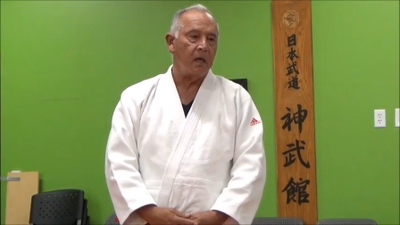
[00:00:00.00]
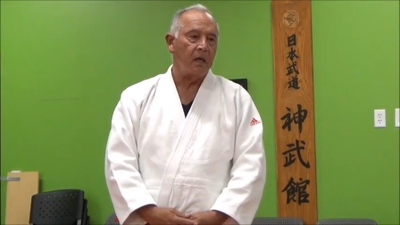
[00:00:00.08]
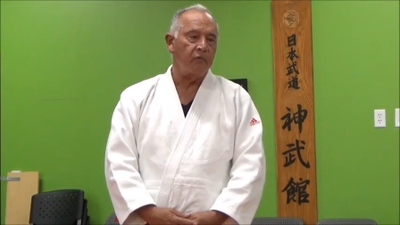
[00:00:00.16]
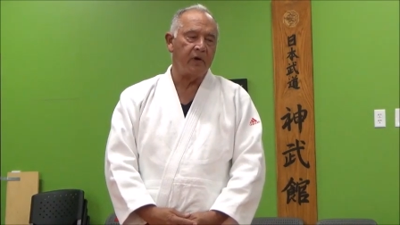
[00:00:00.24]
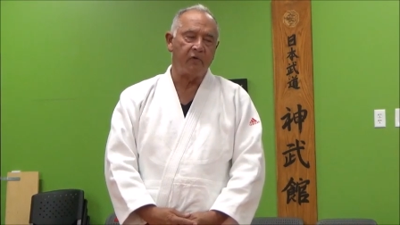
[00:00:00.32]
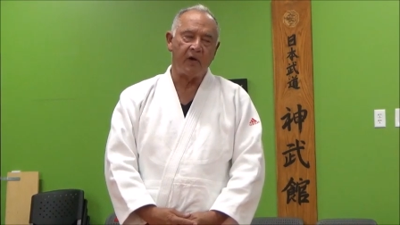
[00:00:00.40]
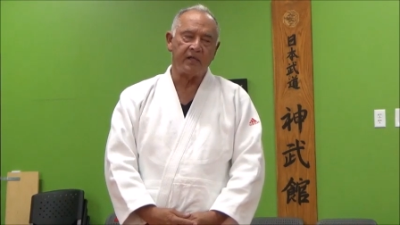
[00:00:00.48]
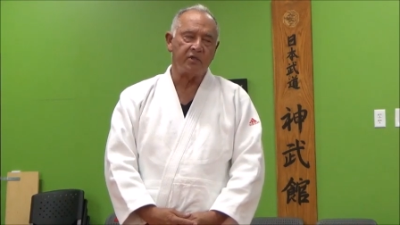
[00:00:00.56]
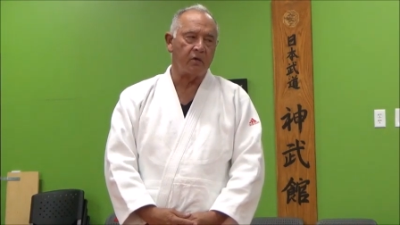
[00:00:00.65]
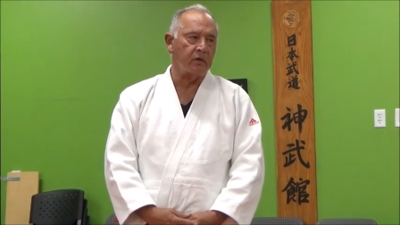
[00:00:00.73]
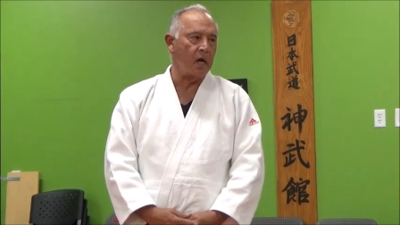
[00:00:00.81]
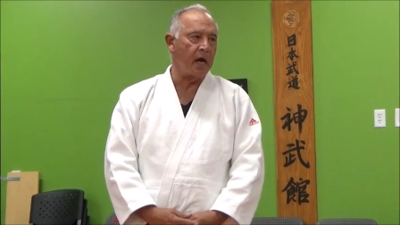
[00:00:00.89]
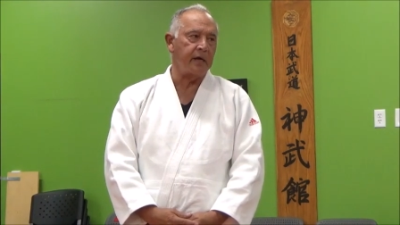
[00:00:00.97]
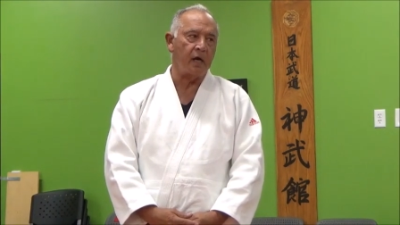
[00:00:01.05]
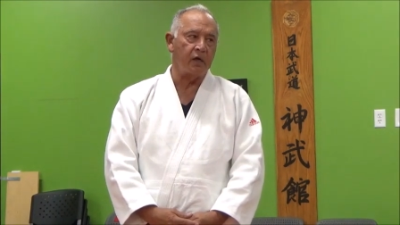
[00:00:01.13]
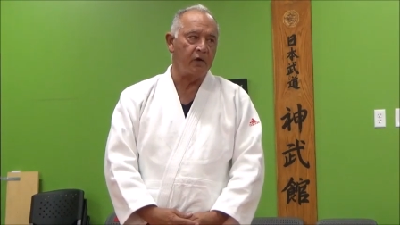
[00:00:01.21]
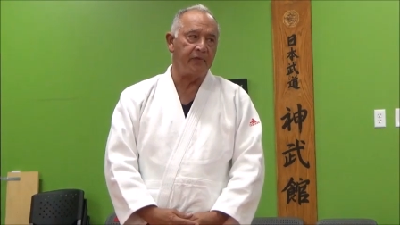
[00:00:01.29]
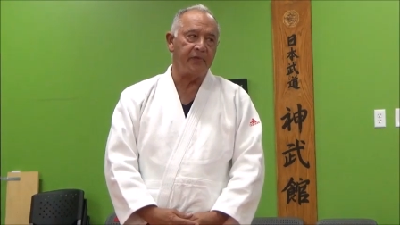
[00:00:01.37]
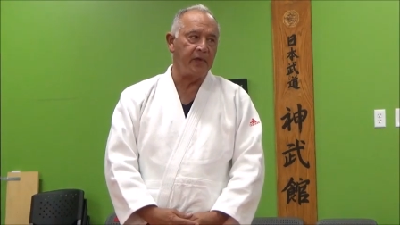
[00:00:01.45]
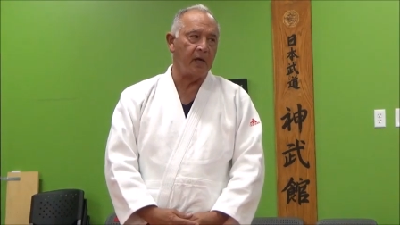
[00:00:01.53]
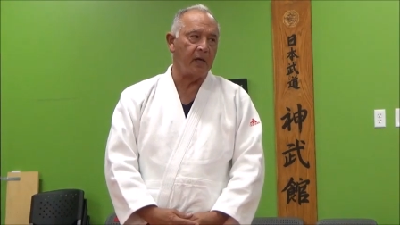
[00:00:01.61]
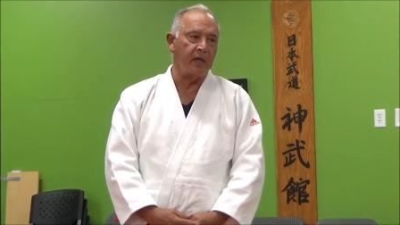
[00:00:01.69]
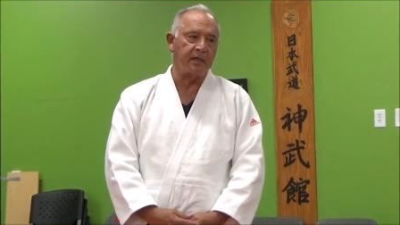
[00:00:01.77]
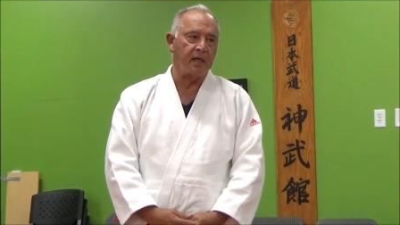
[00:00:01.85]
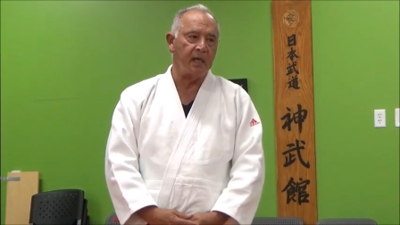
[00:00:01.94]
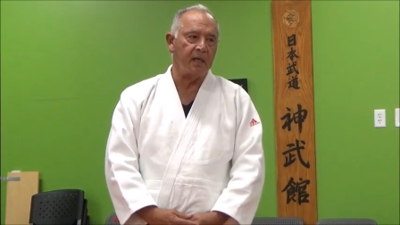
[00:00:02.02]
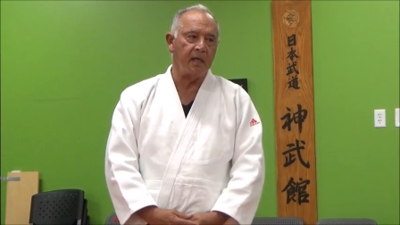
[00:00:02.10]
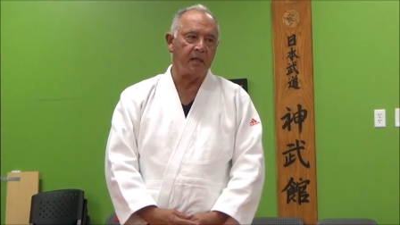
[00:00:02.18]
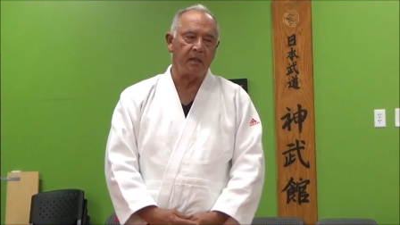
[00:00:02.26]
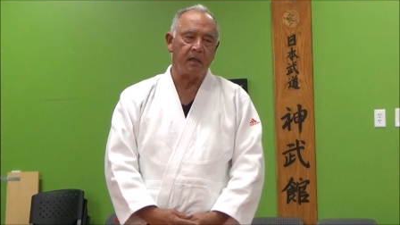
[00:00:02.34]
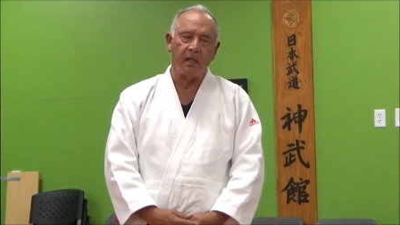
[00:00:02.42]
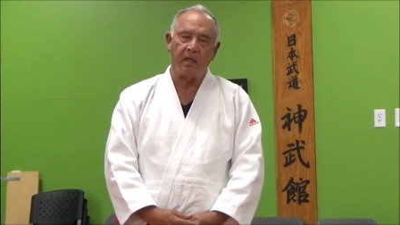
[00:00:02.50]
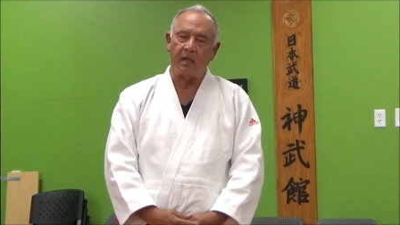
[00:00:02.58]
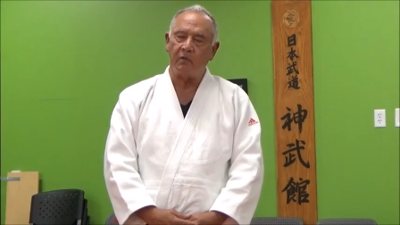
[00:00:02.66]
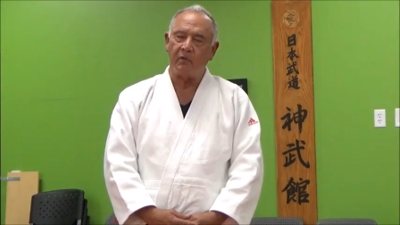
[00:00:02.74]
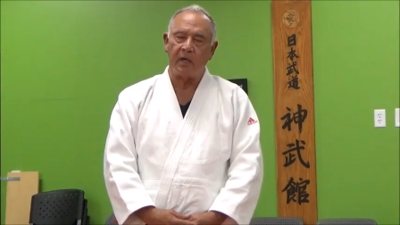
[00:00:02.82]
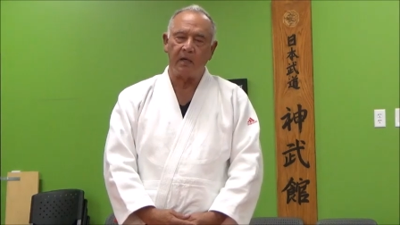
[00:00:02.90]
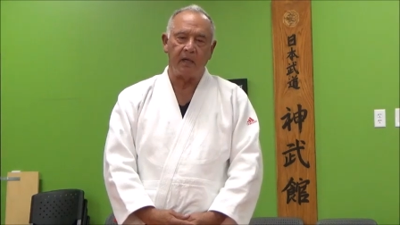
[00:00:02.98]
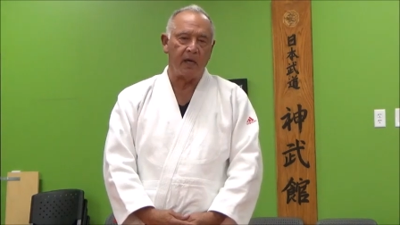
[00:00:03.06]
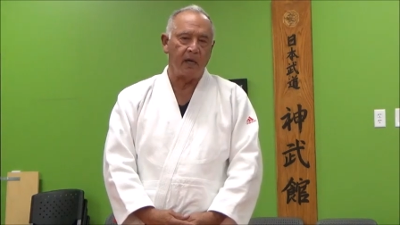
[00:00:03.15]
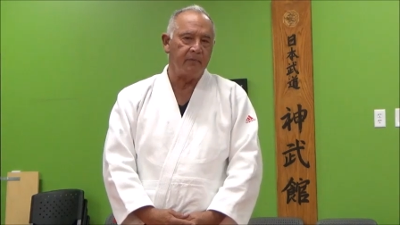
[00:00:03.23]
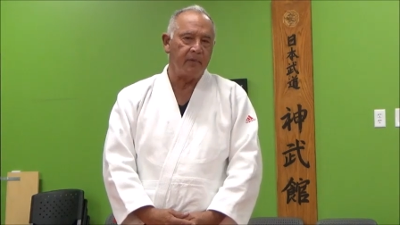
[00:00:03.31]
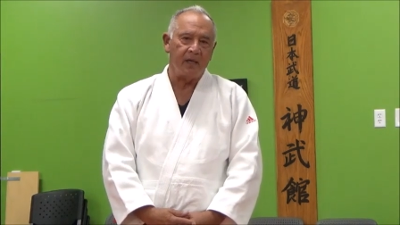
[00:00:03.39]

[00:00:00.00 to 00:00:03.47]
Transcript: regrets are not a good thing. And you know what, yeah,